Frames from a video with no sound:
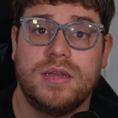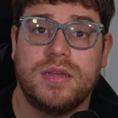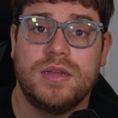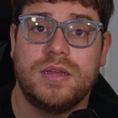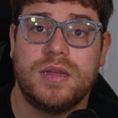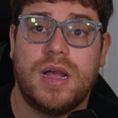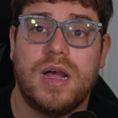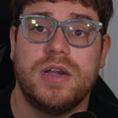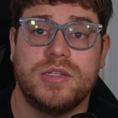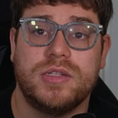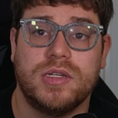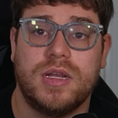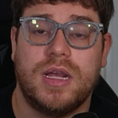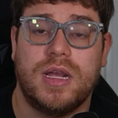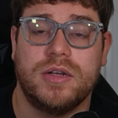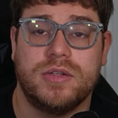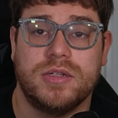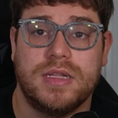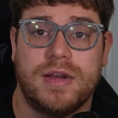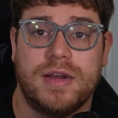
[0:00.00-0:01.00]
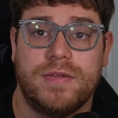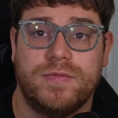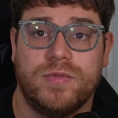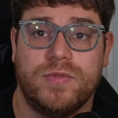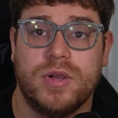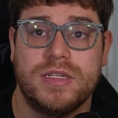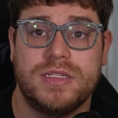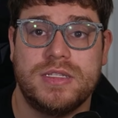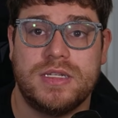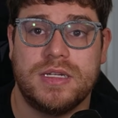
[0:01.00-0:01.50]
Hunter x Hunter that
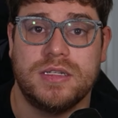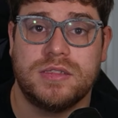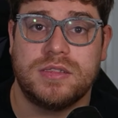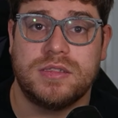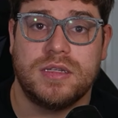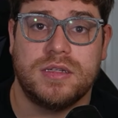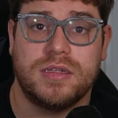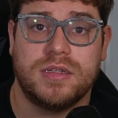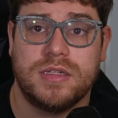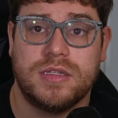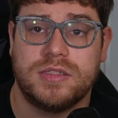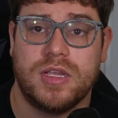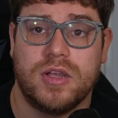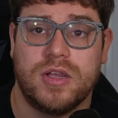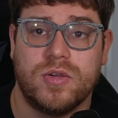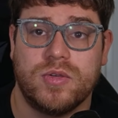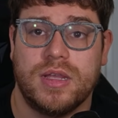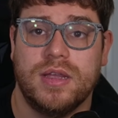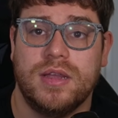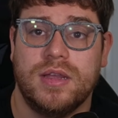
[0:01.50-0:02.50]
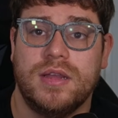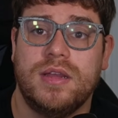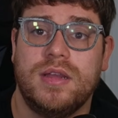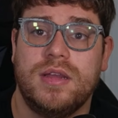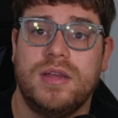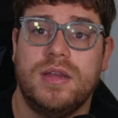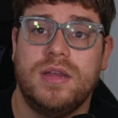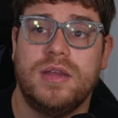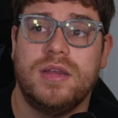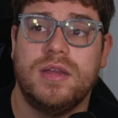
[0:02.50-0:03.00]
voiced Hisoka
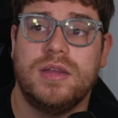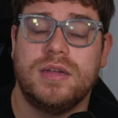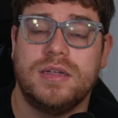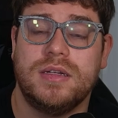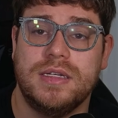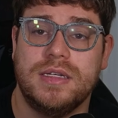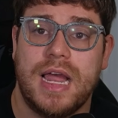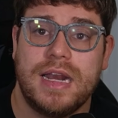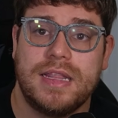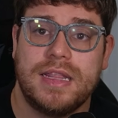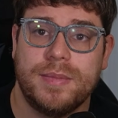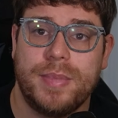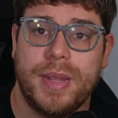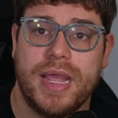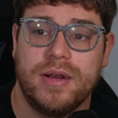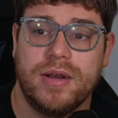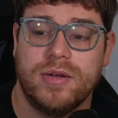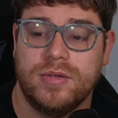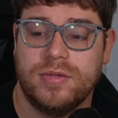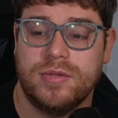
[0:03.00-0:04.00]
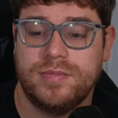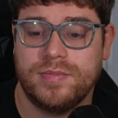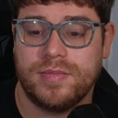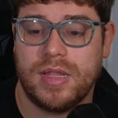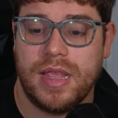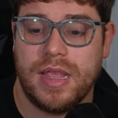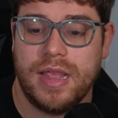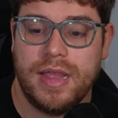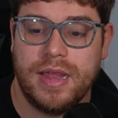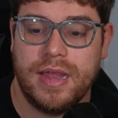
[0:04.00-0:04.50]
led the panel.
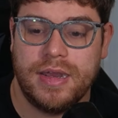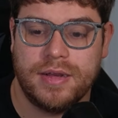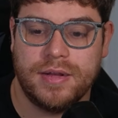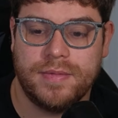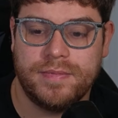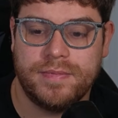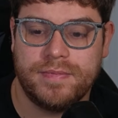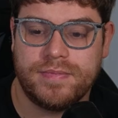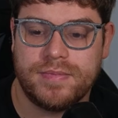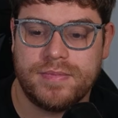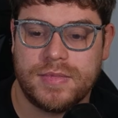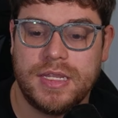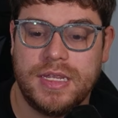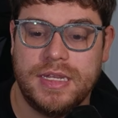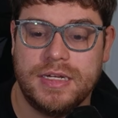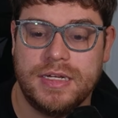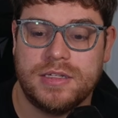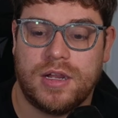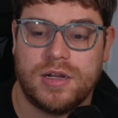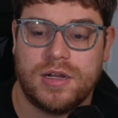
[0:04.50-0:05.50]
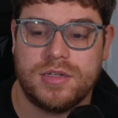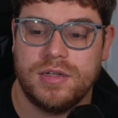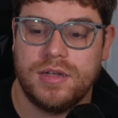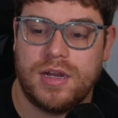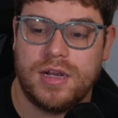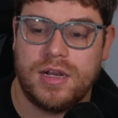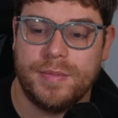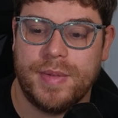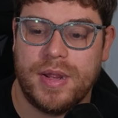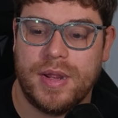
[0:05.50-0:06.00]
And he talked a
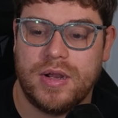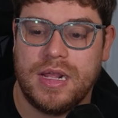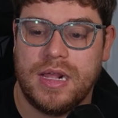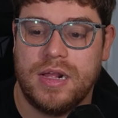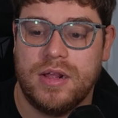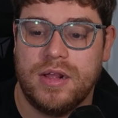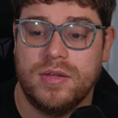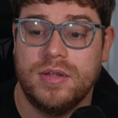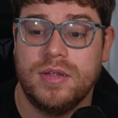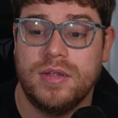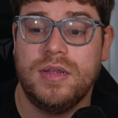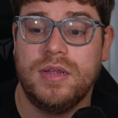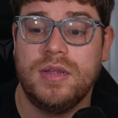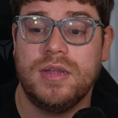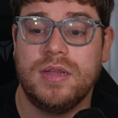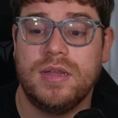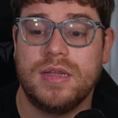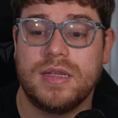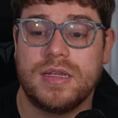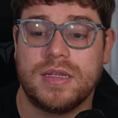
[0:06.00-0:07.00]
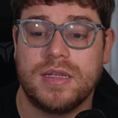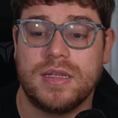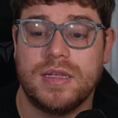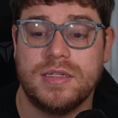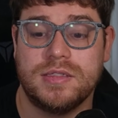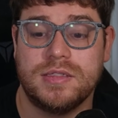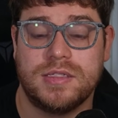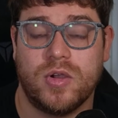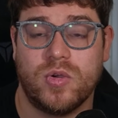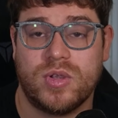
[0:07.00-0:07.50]
lot about how
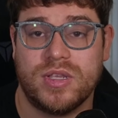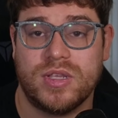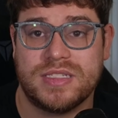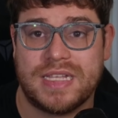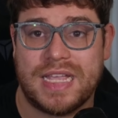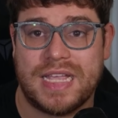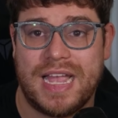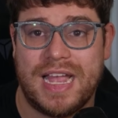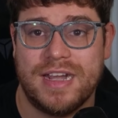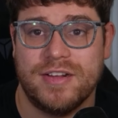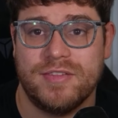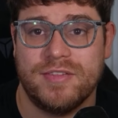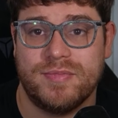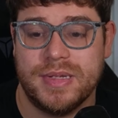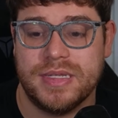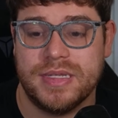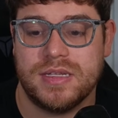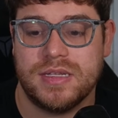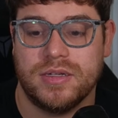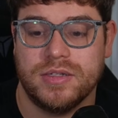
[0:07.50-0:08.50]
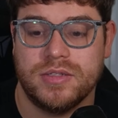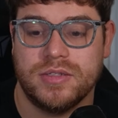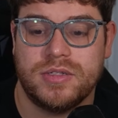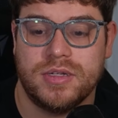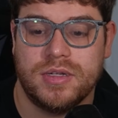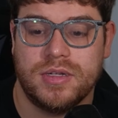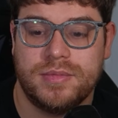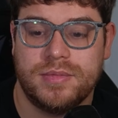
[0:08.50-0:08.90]
Hisoka is kind of misunderstood.